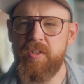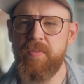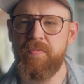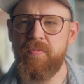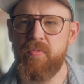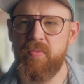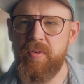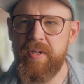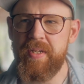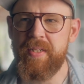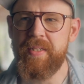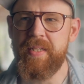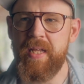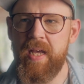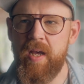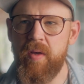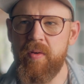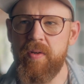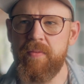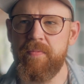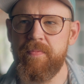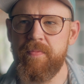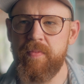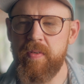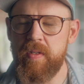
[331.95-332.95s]
you've rigged
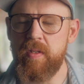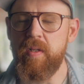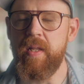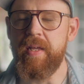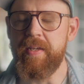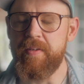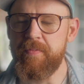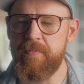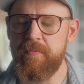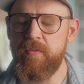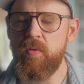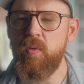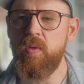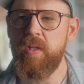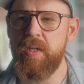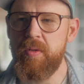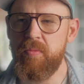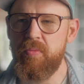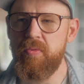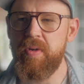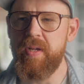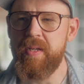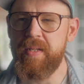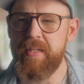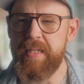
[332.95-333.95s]
out, like fully
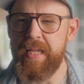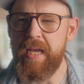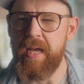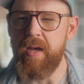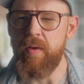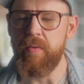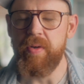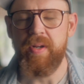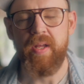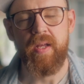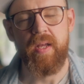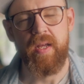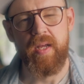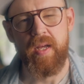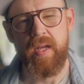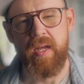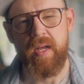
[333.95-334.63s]
rigged out